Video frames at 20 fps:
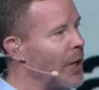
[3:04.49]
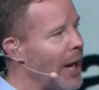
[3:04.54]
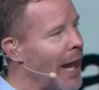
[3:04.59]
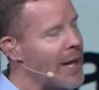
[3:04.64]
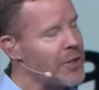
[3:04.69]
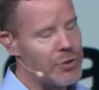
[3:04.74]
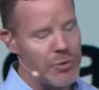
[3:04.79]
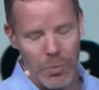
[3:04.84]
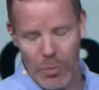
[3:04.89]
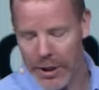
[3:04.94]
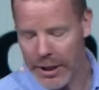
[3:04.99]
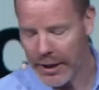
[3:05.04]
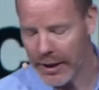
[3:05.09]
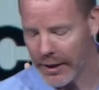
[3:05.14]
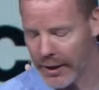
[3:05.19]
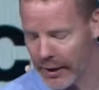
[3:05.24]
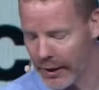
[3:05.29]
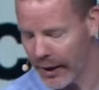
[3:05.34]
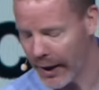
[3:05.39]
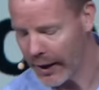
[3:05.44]
Last week,
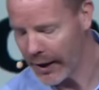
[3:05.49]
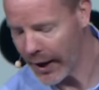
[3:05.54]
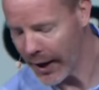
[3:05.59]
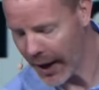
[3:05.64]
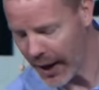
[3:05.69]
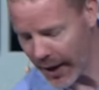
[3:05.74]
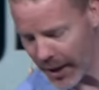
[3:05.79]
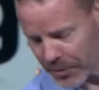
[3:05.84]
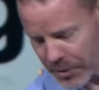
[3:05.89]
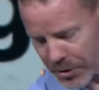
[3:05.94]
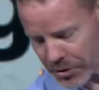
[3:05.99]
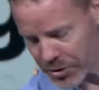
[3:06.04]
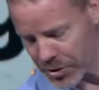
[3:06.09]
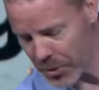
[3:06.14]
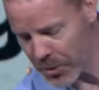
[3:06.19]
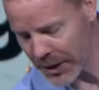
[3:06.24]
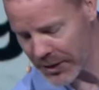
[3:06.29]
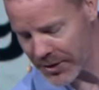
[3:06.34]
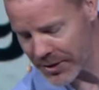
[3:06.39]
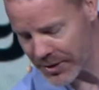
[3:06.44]
and I was
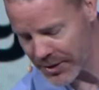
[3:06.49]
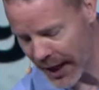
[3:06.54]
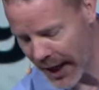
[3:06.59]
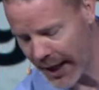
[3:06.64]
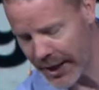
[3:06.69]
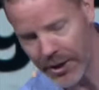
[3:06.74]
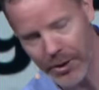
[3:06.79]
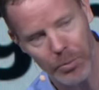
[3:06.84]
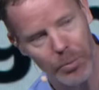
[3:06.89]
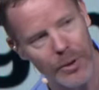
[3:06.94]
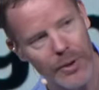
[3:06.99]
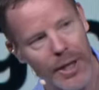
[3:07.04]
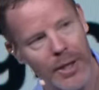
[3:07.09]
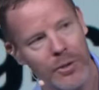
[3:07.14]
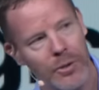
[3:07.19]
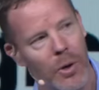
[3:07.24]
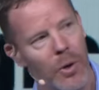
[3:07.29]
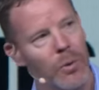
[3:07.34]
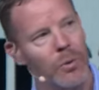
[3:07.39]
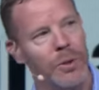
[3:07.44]
so excited when they
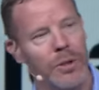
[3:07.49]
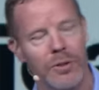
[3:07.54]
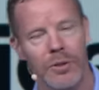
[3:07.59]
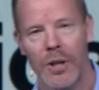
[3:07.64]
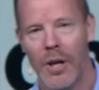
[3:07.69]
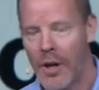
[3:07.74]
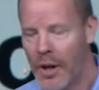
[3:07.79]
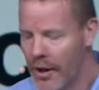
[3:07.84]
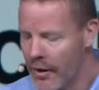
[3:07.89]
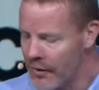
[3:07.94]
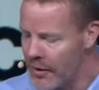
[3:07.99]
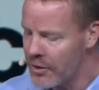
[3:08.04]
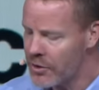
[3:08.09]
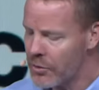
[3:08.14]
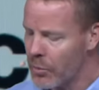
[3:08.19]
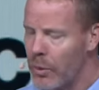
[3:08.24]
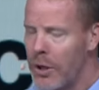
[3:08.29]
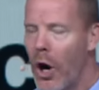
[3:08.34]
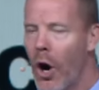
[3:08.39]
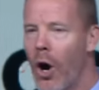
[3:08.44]
told us
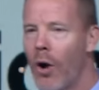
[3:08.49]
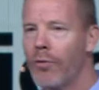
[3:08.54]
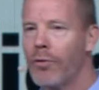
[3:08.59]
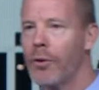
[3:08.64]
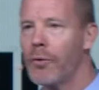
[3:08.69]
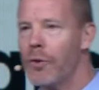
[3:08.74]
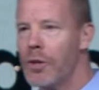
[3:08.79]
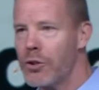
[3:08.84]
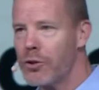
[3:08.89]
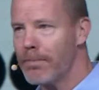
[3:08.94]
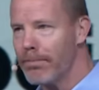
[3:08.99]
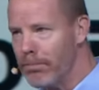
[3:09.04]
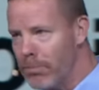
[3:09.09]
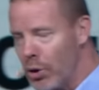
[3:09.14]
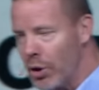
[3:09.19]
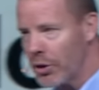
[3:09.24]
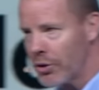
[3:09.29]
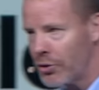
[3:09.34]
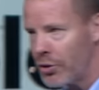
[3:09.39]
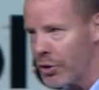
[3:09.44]
this, we offered this
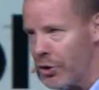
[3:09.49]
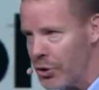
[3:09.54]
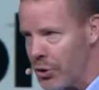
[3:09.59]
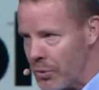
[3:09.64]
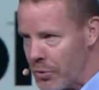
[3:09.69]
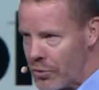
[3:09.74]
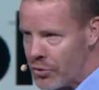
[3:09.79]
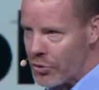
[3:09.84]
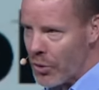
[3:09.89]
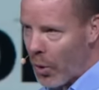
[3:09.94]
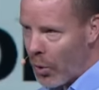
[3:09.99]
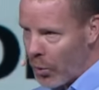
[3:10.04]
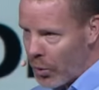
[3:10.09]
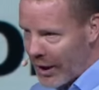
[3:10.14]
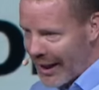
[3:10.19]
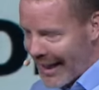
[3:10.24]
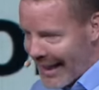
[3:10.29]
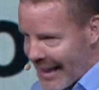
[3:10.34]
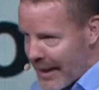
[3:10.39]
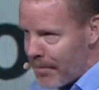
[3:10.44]
book to you Soul
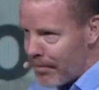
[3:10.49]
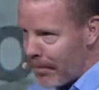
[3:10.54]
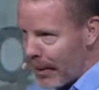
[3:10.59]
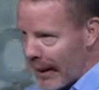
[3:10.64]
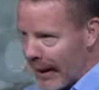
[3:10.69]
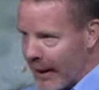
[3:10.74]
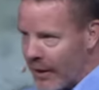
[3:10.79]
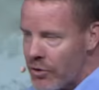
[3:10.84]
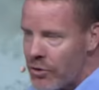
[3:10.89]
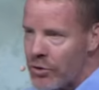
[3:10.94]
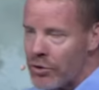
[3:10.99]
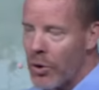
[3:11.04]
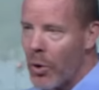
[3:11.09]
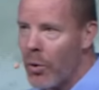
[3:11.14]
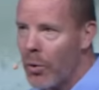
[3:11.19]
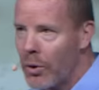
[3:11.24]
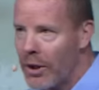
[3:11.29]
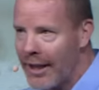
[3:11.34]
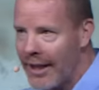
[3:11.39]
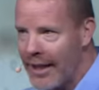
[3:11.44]
Keeping.
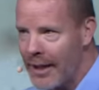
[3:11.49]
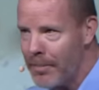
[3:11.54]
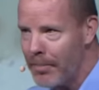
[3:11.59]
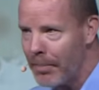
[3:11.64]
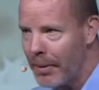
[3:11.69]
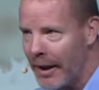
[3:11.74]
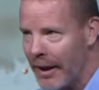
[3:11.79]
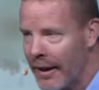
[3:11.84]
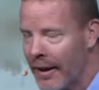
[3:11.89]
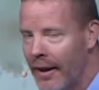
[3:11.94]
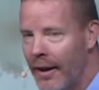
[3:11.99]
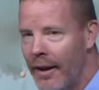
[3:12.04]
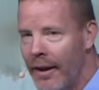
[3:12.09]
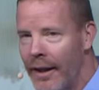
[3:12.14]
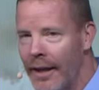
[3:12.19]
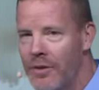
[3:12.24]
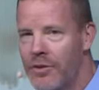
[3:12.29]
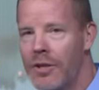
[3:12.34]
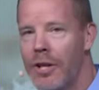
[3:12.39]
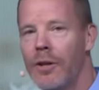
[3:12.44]
Soul Keeping.
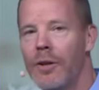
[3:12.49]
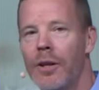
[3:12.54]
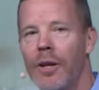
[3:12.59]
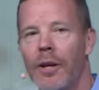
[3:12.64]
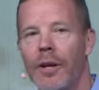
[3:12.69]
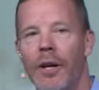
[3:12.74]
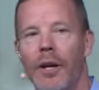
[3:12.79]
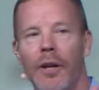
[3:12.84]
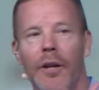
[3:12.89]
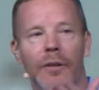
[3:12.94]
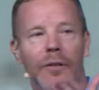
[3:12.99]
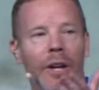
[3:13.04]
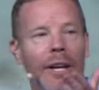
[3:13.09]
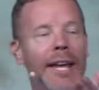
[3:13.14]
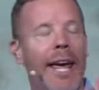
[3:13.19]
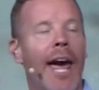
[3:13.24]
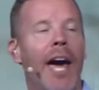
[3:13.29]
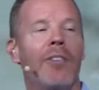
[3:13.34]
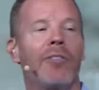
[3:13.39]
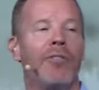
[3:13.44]
It's in the, uh, the
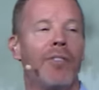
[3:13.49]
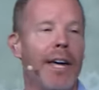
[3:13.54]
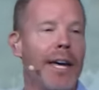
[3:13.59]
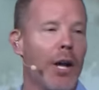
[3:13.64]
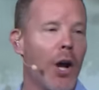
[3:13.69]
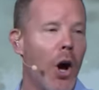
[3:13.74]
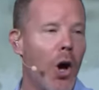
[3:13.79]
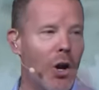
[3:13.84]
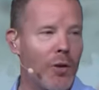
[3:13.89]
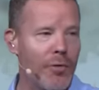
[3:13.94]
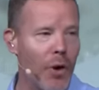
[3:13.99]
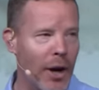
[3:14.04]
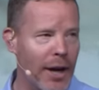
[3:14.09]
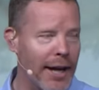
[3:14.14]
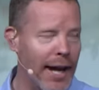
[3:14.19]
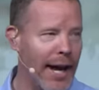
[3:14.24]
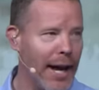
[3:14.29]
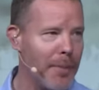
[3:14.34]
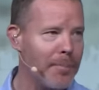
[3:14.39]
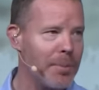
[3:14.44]
cafe at all of our
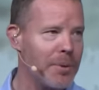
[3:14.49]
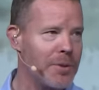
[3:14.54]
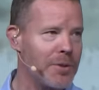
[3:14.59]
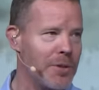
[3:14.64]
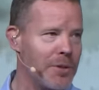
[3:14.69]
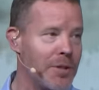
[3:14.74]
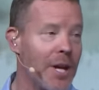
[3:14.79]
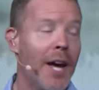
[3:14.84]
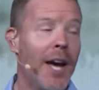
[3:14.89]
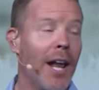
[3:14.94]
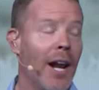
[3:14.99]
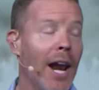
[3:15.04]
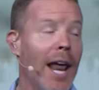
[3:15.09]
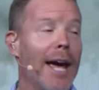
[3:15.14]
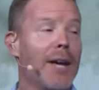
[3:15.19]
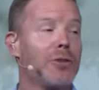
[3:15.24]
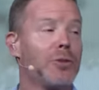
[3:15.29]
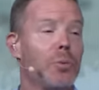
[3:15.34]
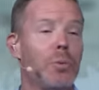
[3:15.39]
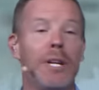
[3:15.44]
campuses.
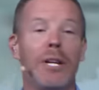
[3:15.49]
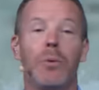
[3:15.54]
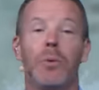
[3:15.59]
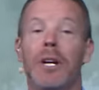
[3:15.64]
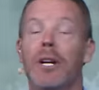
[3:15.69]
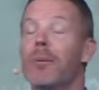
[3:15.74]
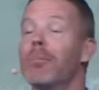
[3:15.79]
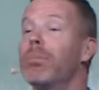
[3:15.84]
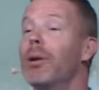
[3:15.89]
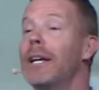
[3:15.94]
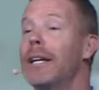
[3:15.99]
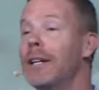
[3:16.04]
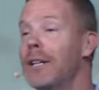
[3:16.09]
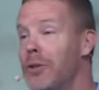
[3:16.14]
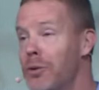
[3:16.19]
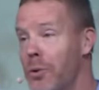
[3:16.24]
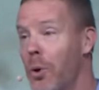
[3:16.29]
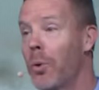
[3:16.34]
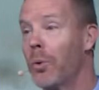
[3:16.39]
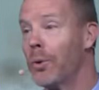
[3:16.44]
Last week, we completely
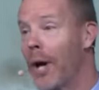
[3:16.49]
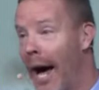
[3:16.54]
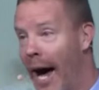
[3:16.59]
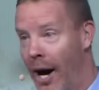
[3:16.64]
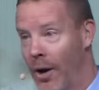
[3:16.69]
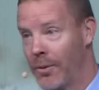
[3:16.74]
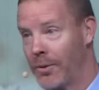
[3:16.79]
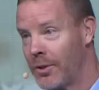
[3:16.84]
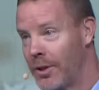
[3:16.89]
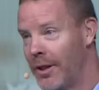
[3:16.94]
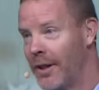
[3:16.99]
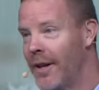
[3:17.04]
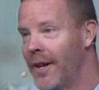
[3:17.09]
sold out.